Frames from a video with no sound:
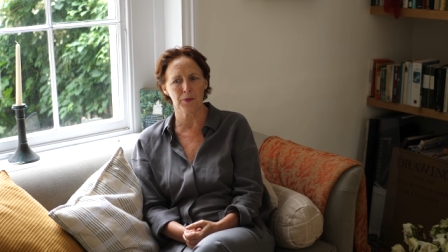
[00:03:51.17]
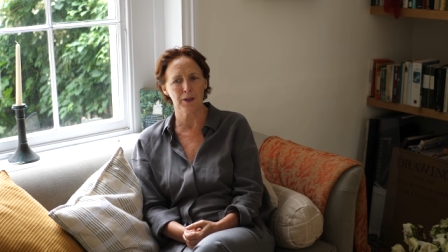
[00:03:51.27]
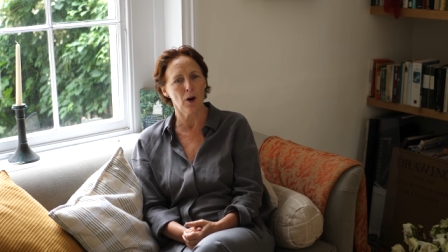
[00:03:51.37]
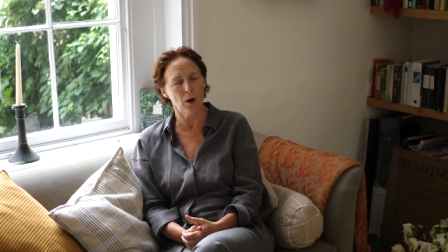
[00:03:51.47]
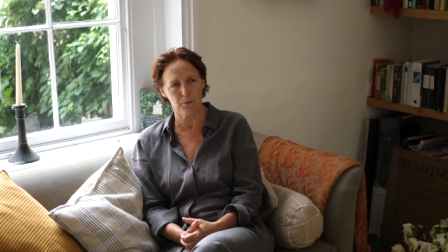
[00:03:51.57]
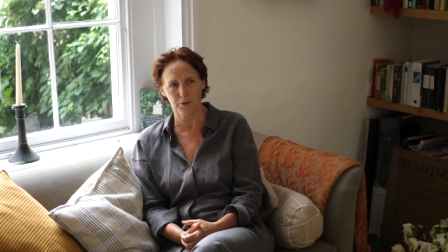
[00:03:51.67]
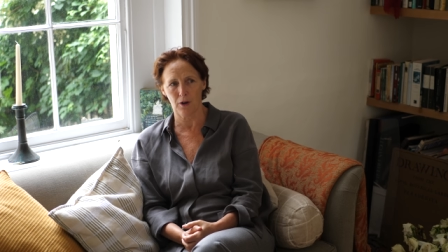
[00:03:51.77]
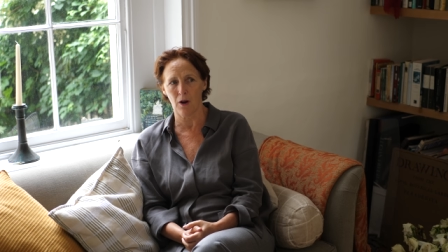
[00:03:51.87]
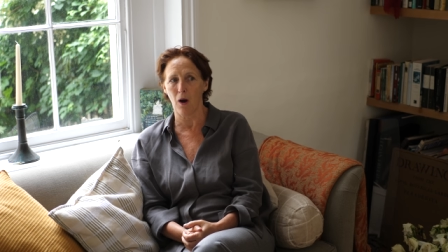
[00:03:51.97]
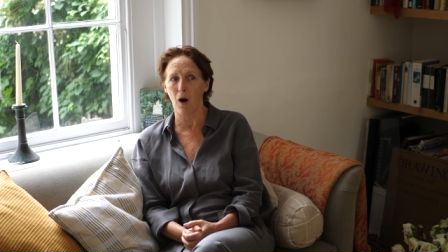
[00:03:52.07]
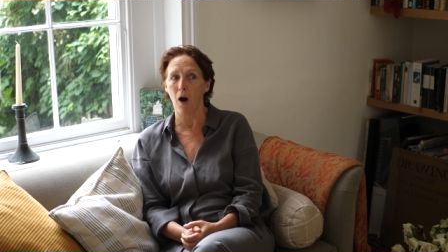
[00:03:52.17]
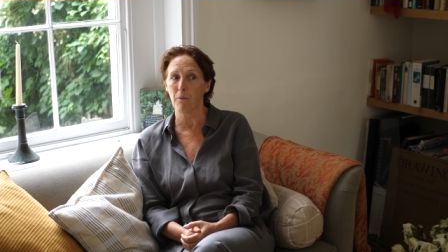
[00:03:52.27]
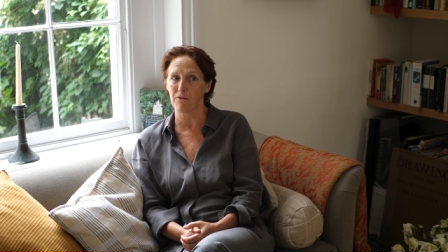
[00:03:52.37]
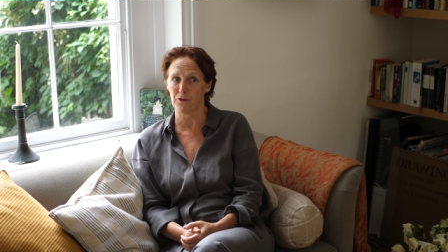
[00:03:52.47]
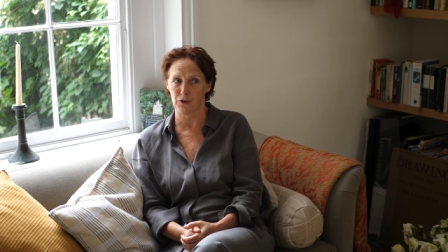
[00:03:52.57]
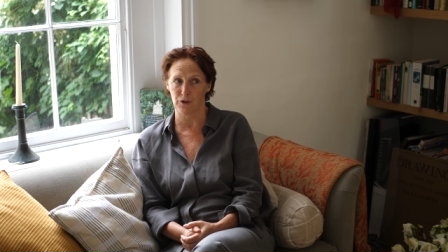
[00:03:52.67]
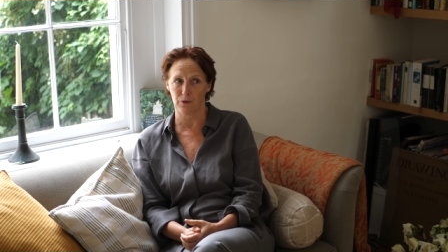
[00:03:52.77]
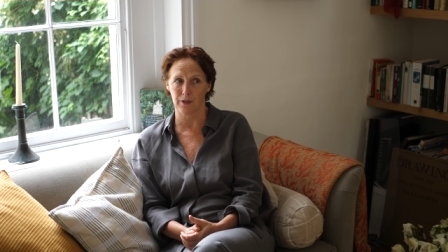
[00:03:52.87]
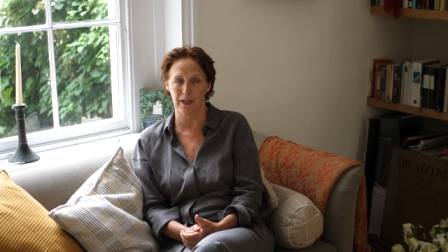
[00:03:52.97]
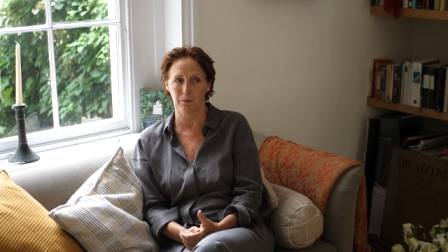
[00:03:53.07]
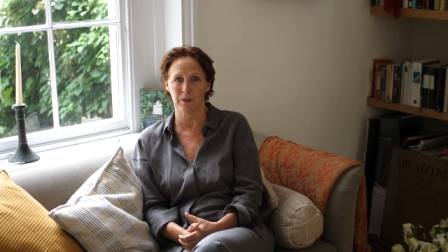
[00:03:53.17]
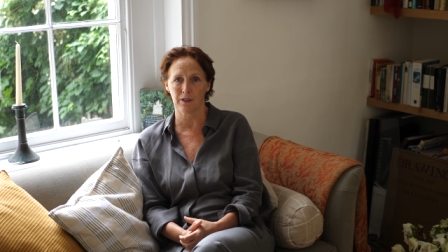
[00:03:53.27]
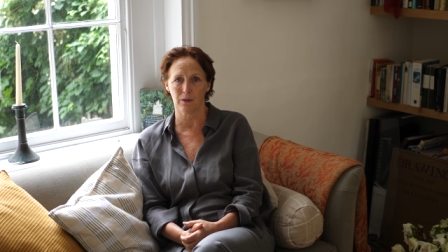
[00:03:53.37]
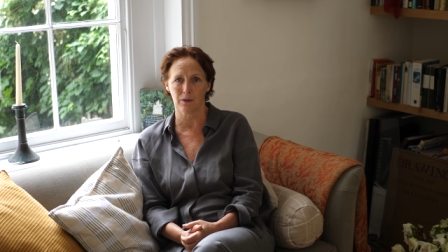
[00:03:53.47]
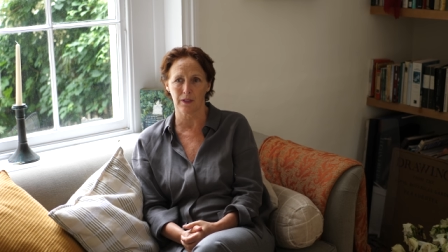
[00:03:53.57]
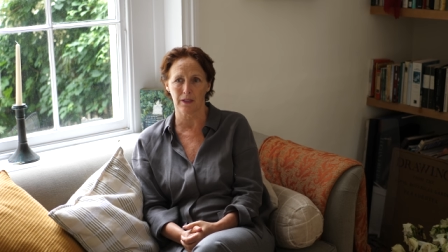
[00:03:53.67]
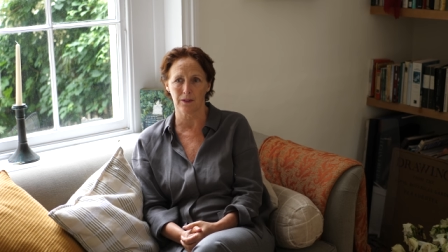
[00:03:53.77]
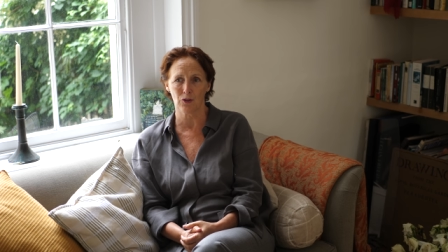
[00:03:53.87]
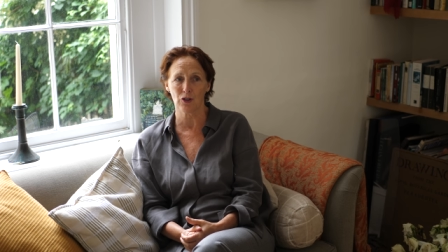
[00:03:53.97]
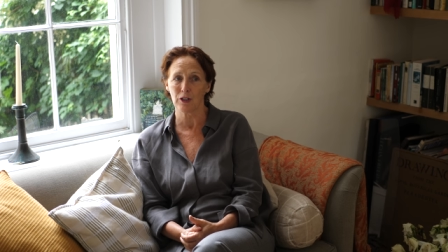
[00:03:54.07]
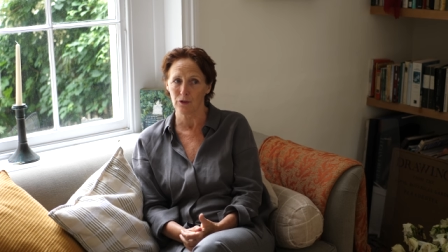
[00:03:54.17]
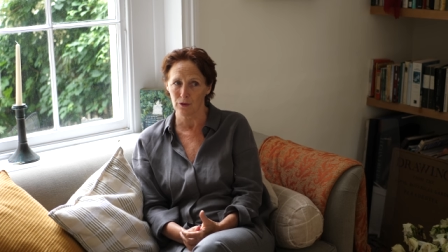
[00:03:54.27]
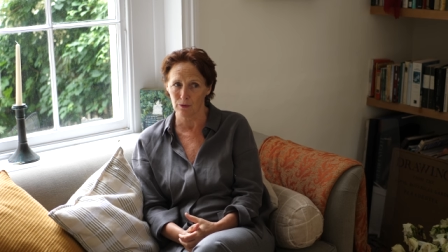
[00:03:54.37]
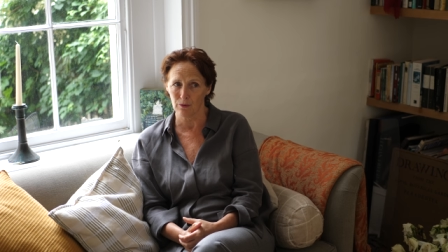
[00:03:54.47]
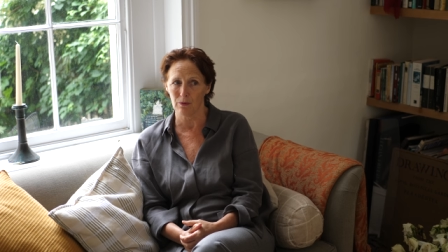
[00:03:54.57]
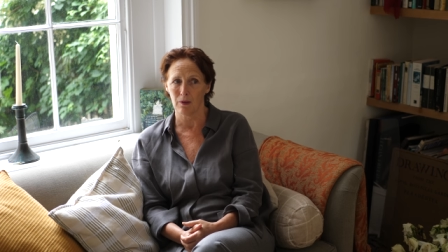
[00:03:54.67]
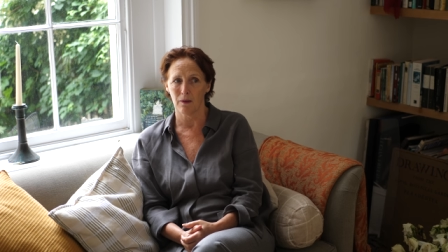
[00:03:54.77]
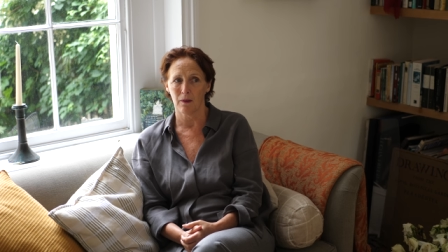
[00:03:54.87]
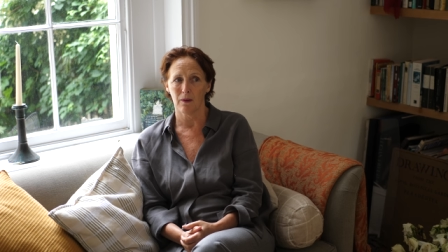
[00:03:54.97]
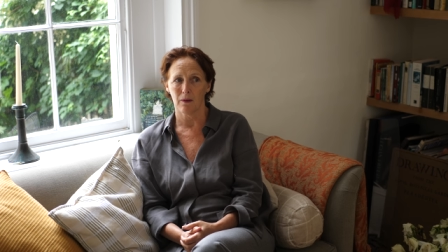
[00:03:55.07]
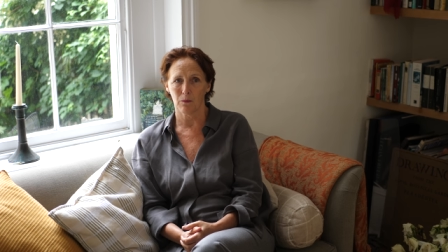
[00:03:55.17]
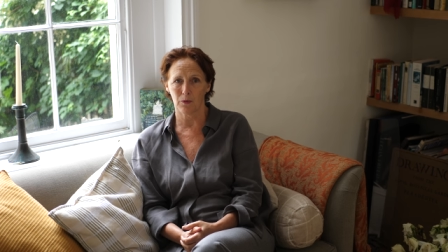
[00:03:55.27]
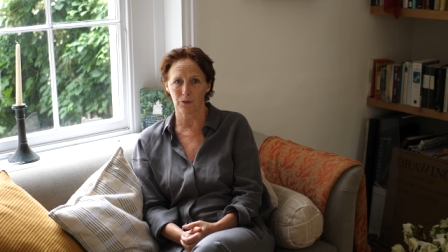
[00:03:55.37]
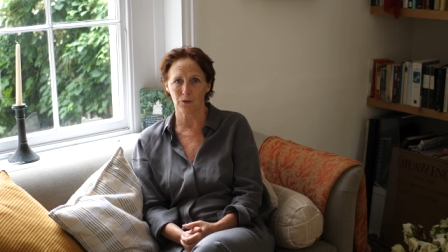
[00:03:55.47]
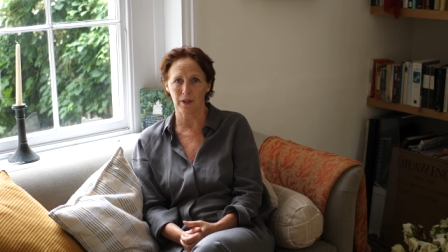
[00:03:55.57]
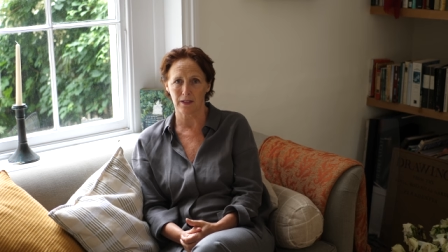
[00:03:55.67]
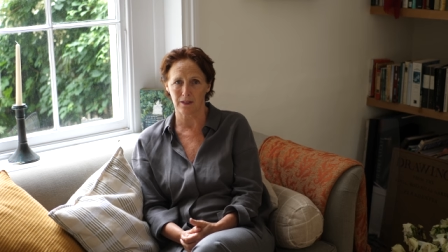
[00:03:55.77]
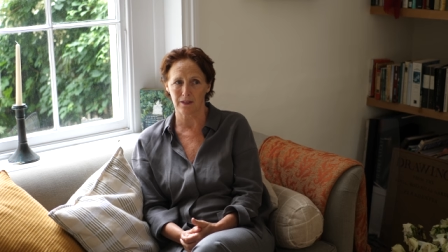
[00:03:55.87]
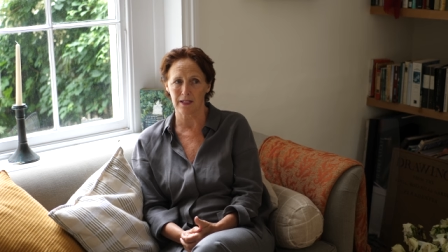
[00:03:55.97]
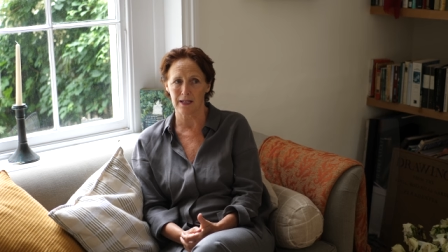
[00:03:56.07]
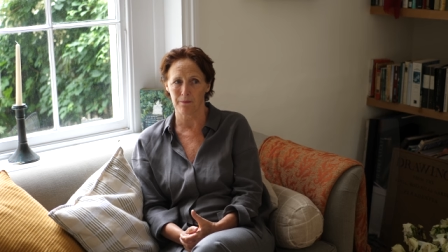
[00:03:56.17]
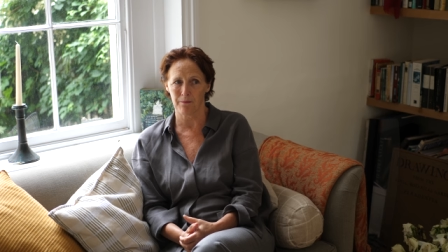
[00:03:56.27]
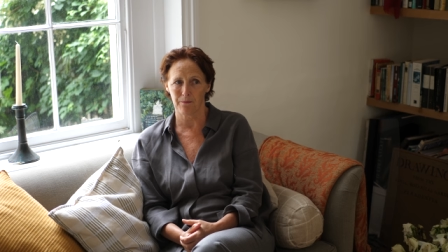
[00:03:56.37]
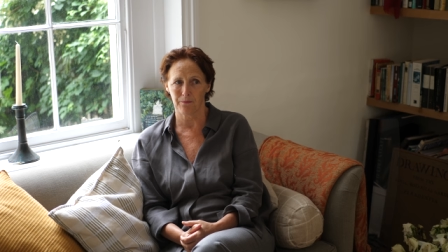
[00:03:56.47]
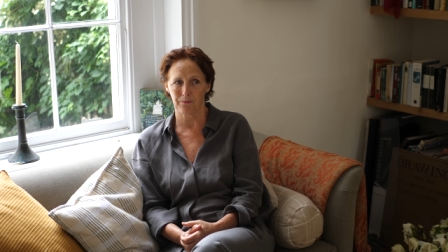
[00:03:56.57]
The opera offers you the ambiguity that she too was attracted to him.